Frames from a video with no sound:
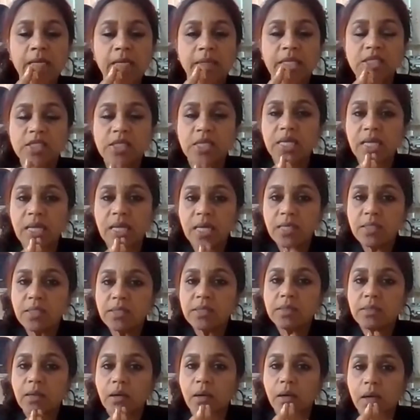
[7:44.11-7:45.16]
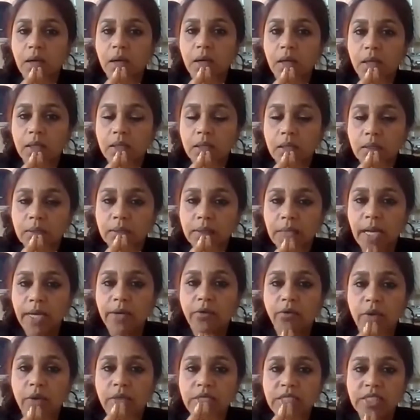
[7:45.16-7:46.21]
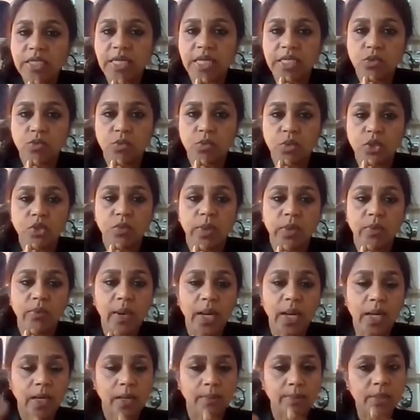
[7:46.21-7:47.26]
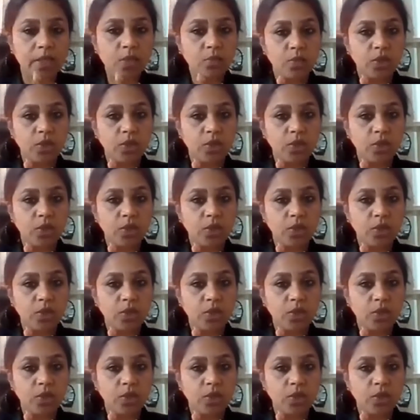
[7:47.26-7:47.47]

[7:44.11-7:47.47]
There's another thyroid test which we recommend,